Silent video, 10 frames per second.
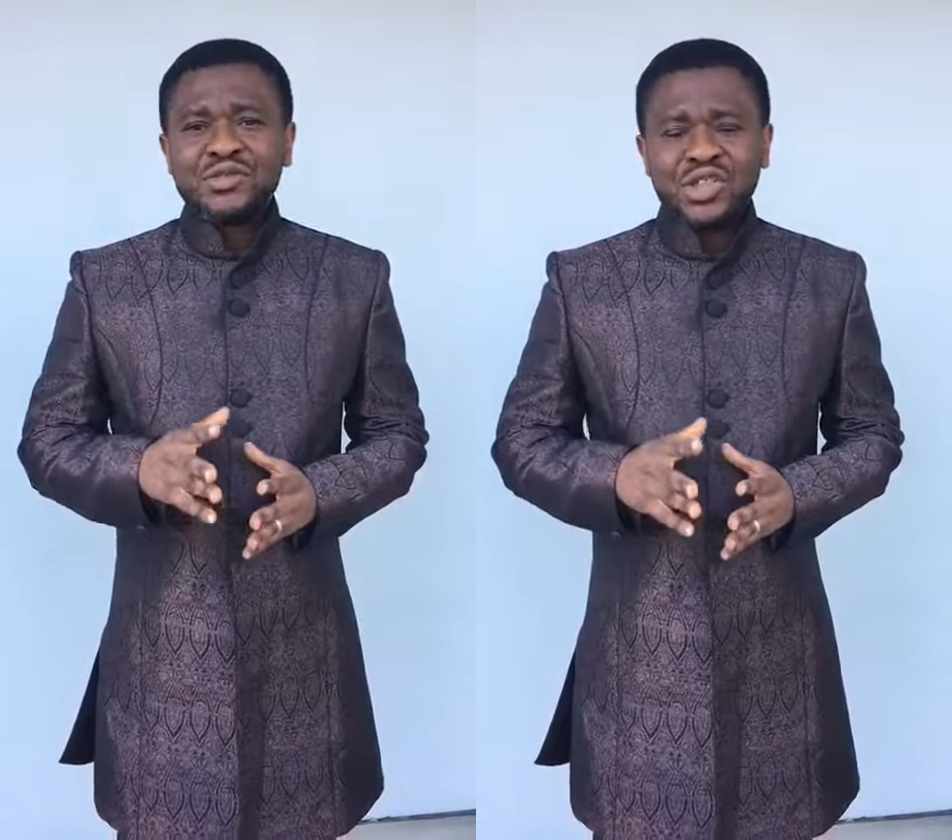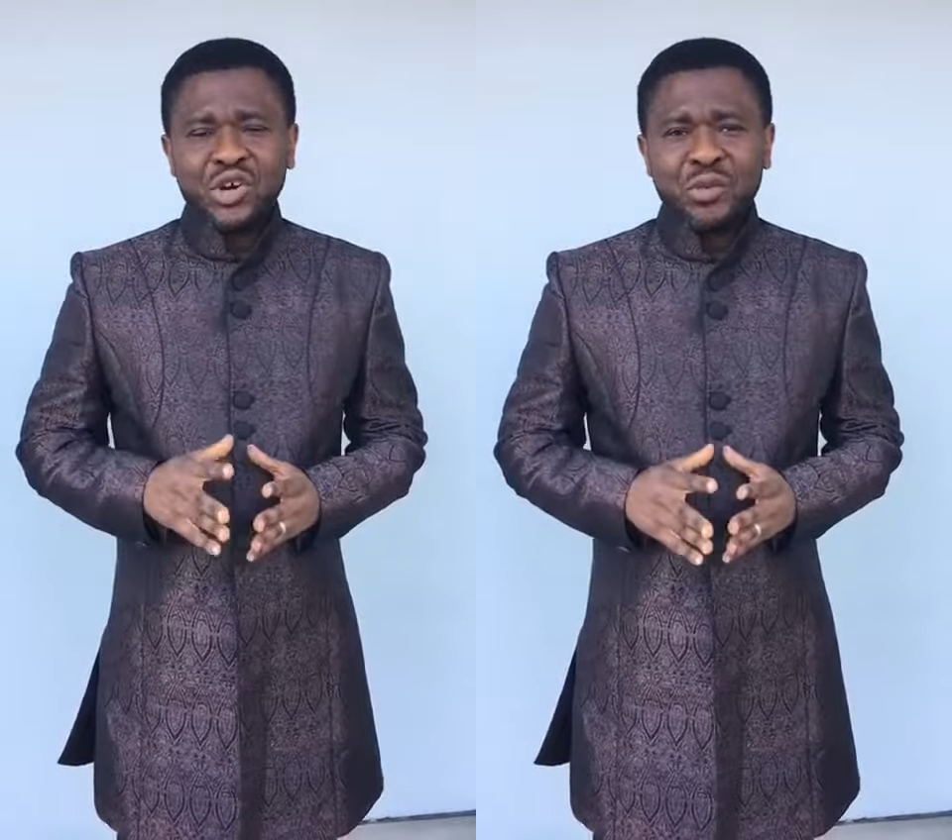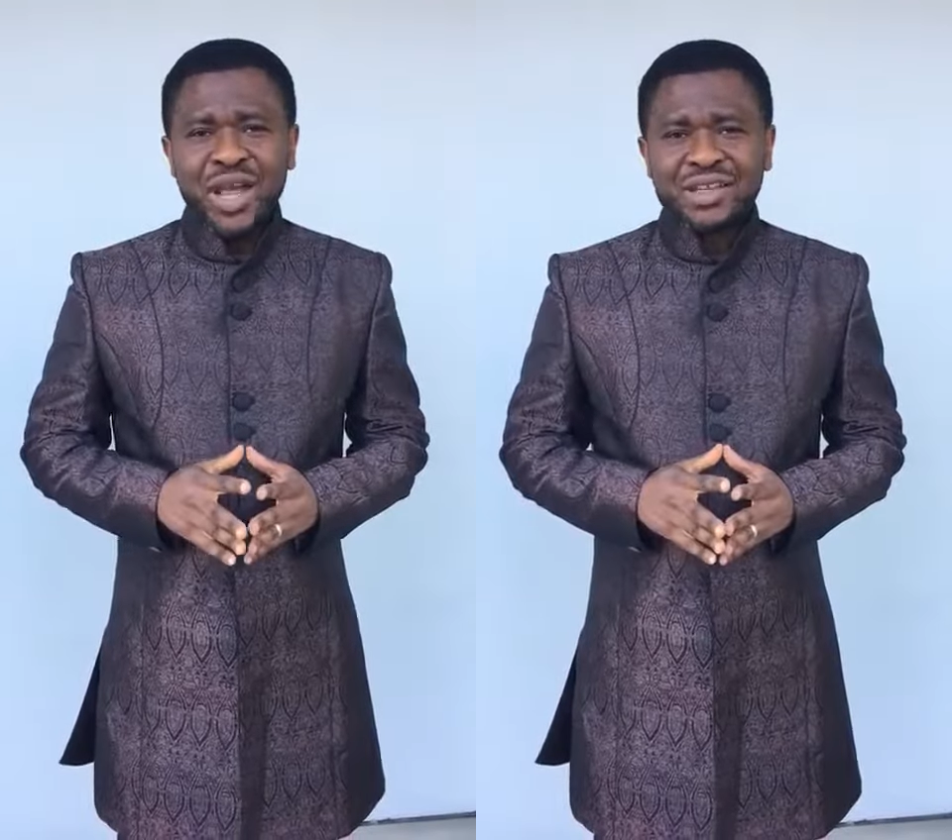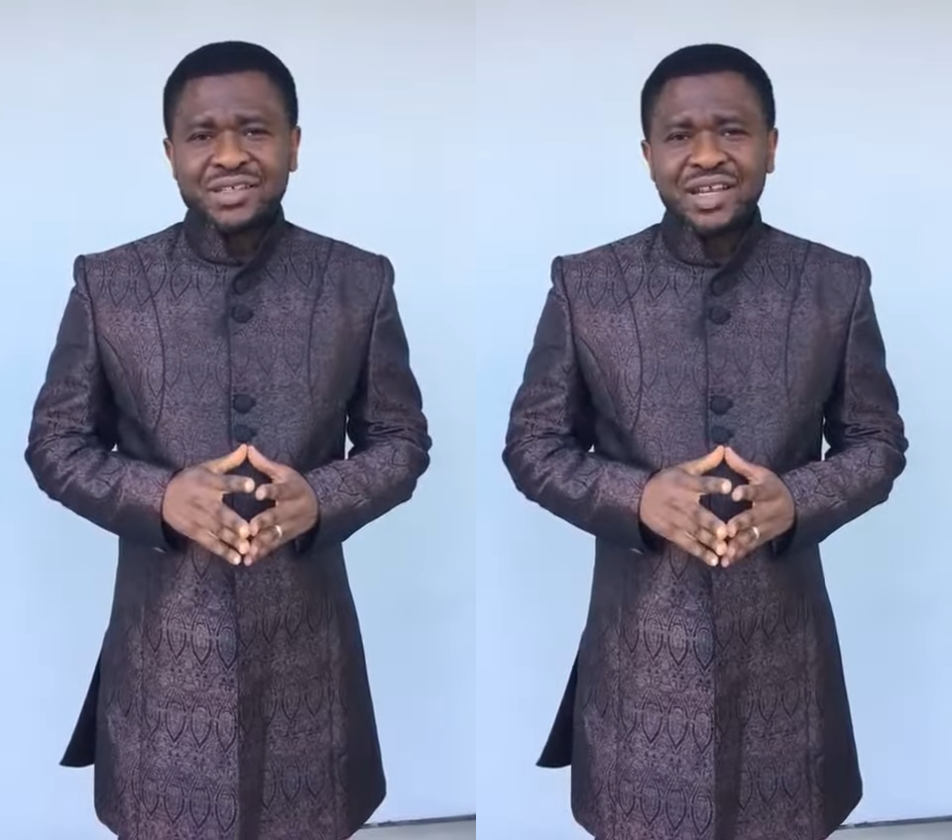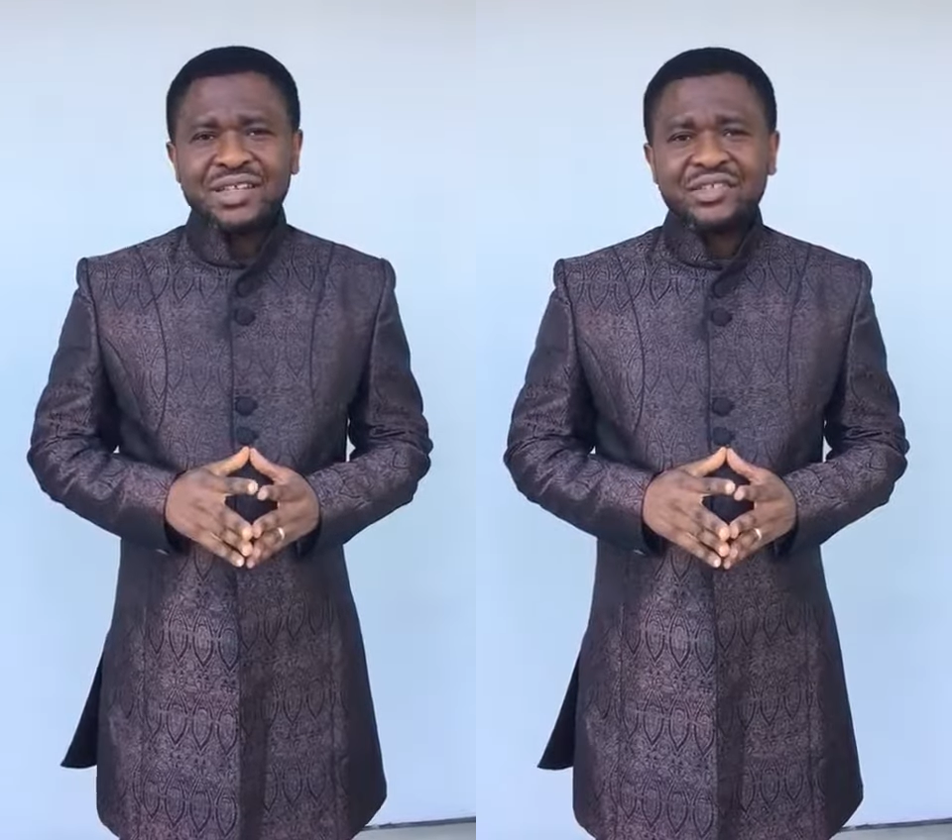Jeremiah
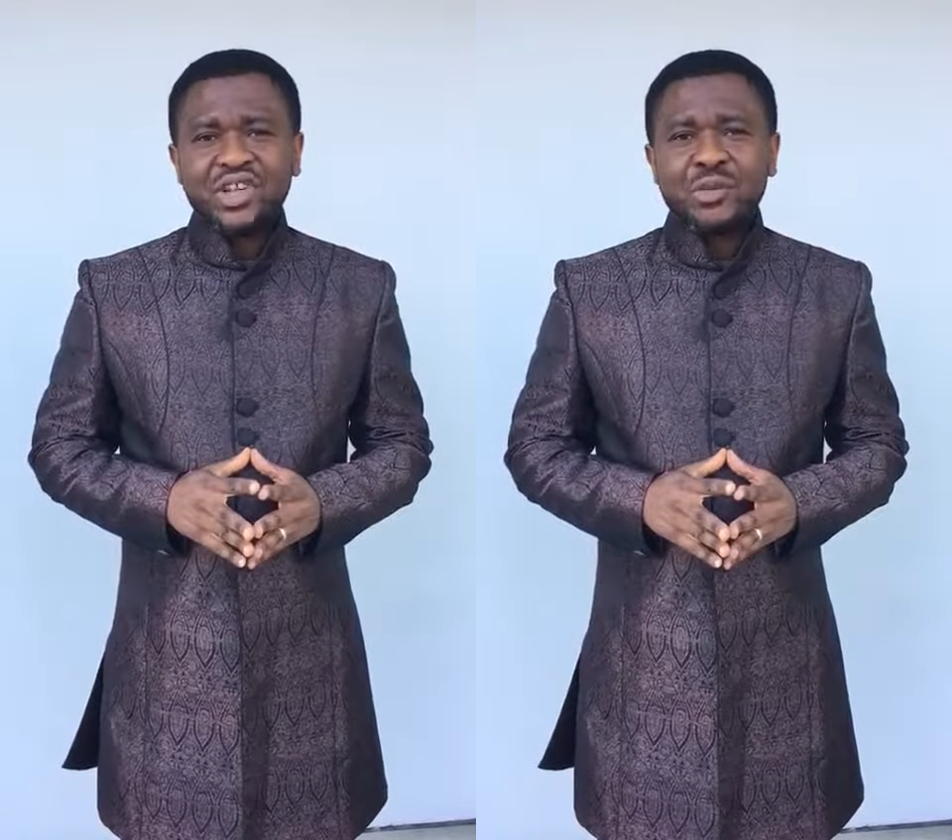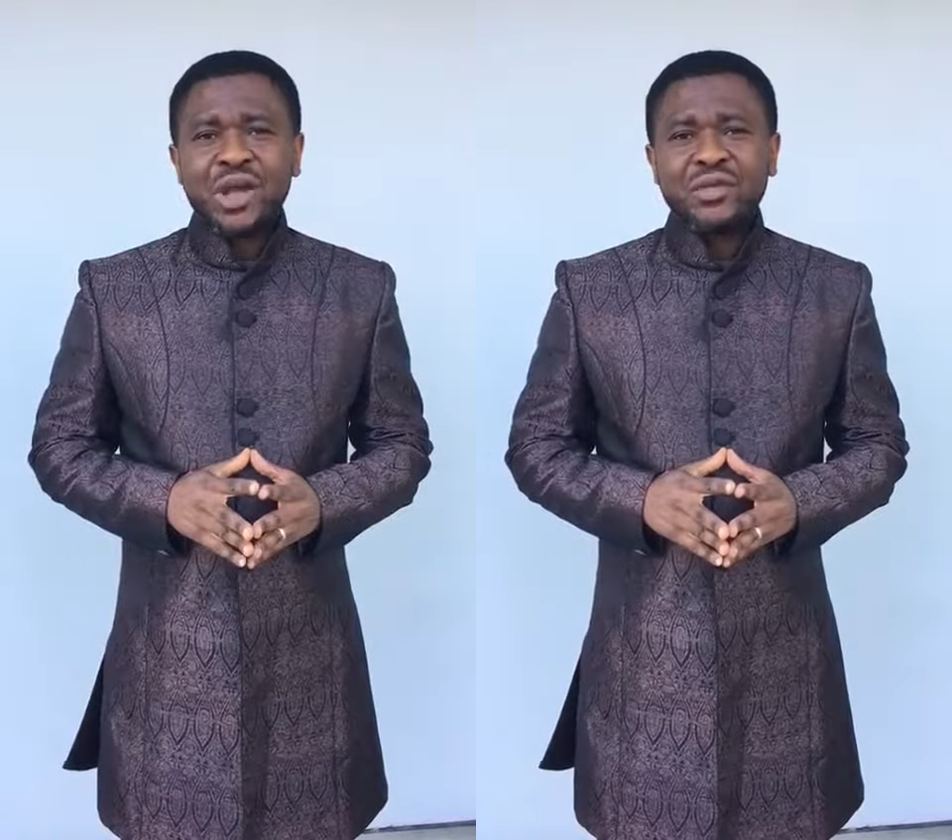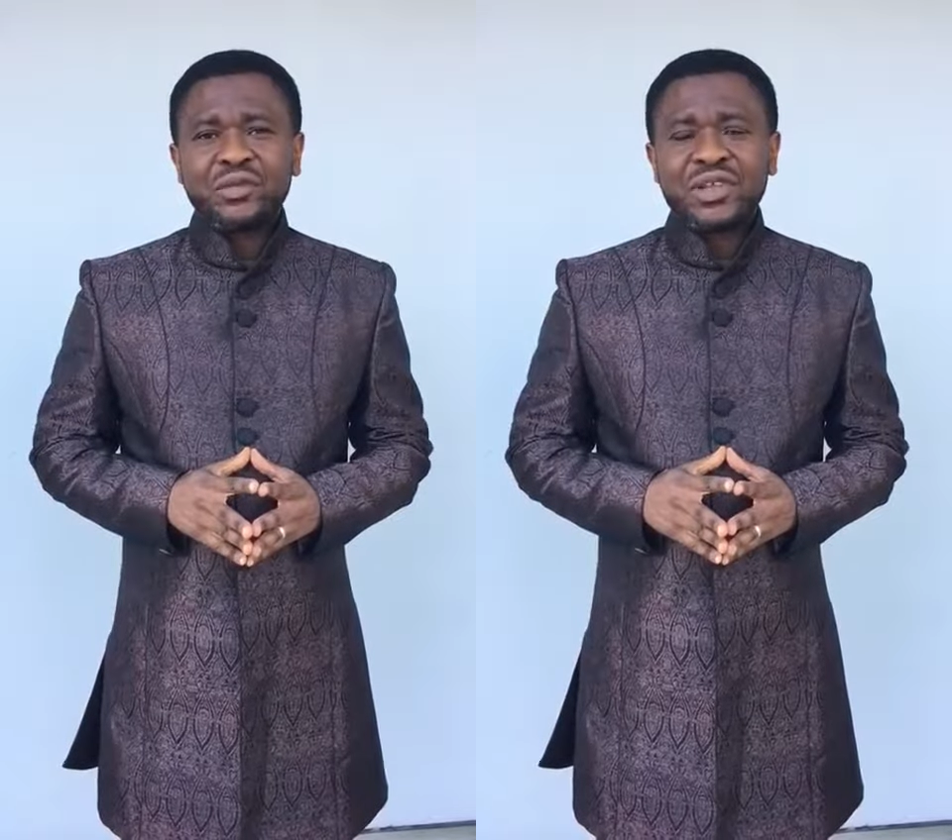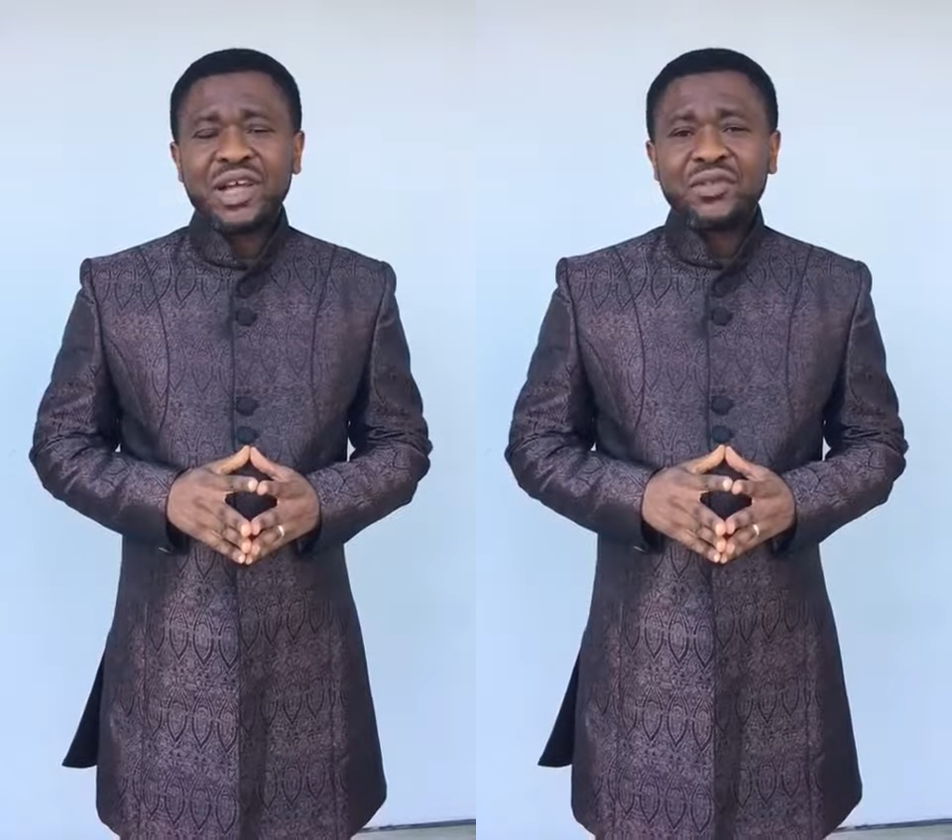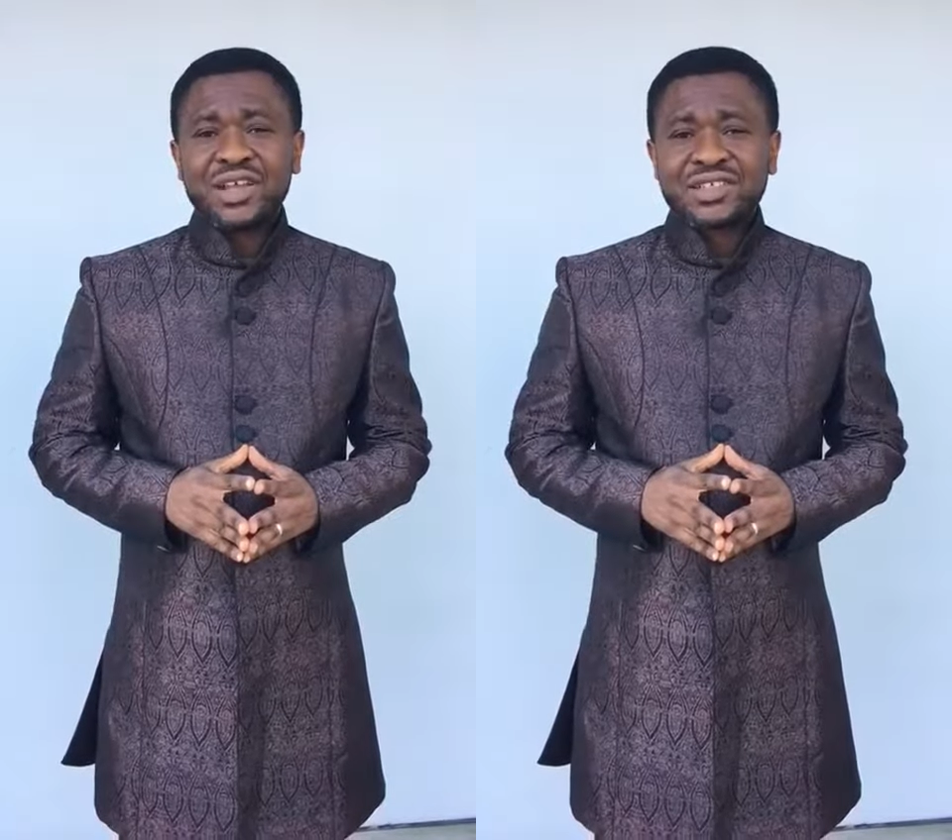said in Jeremiah 15
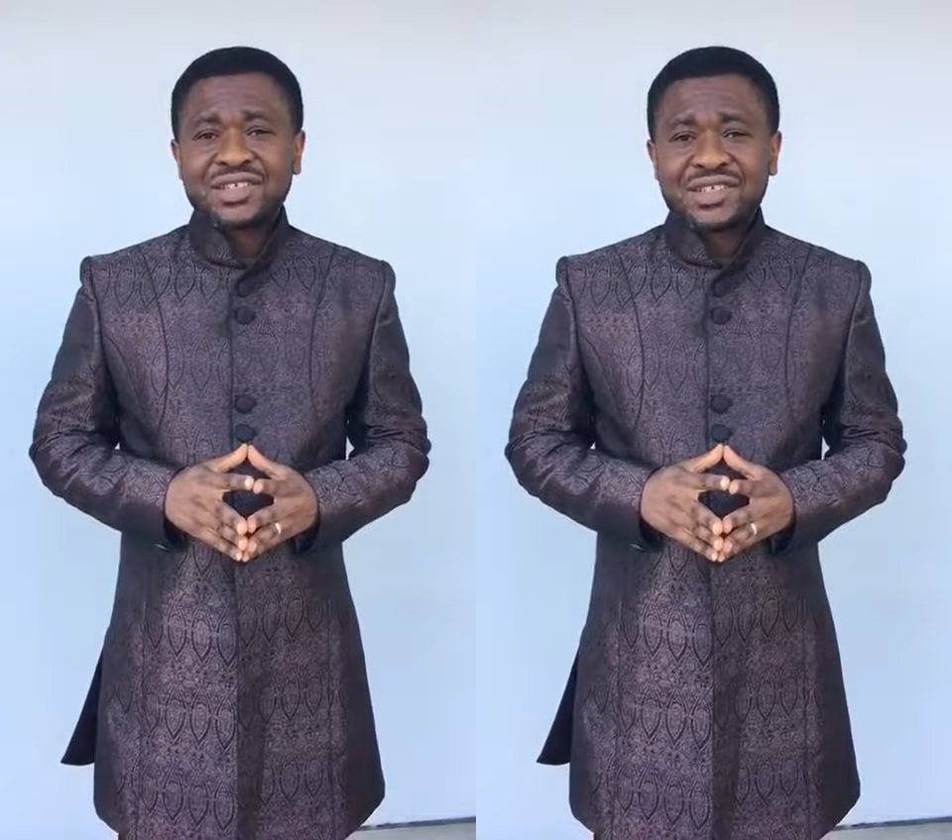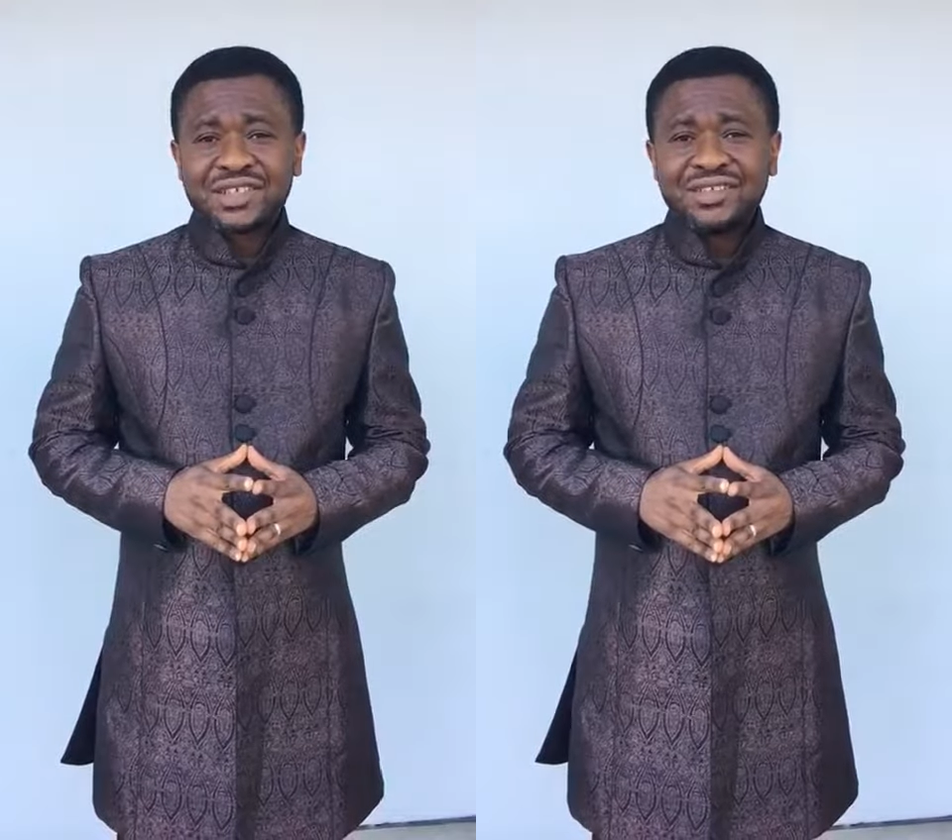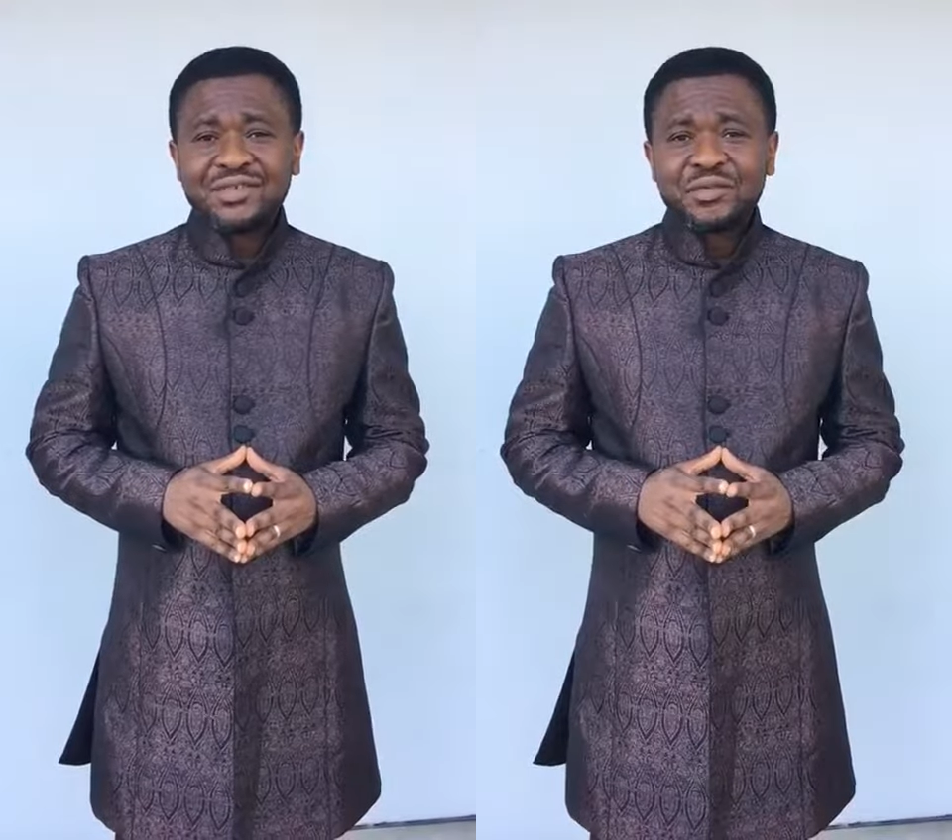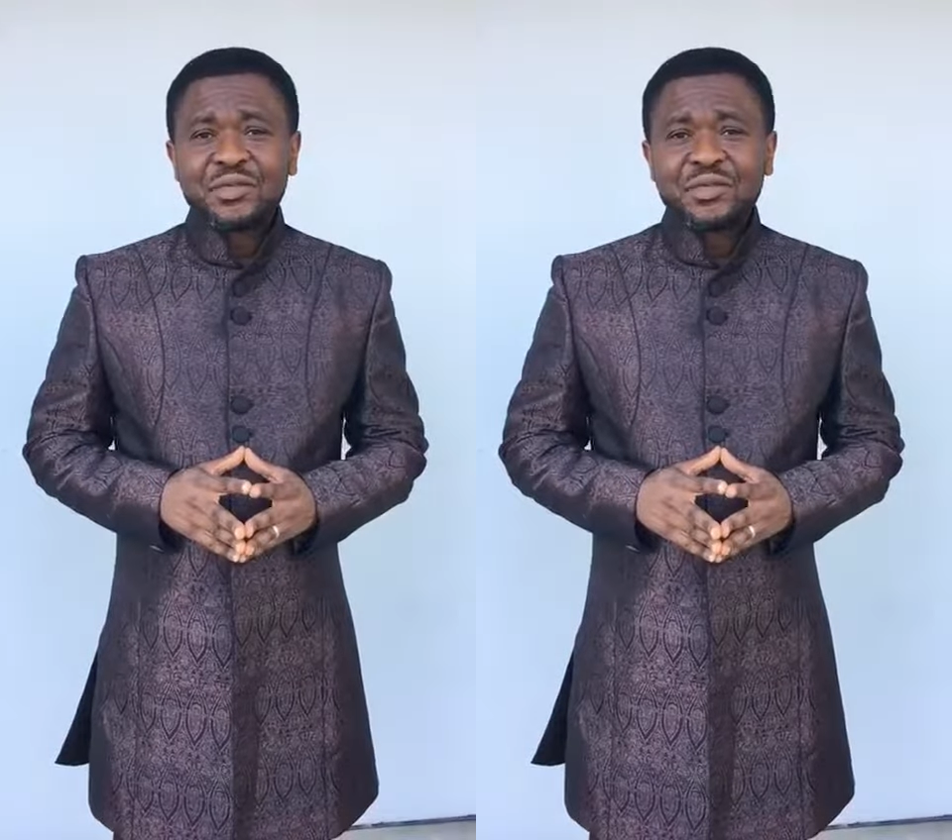verse 16,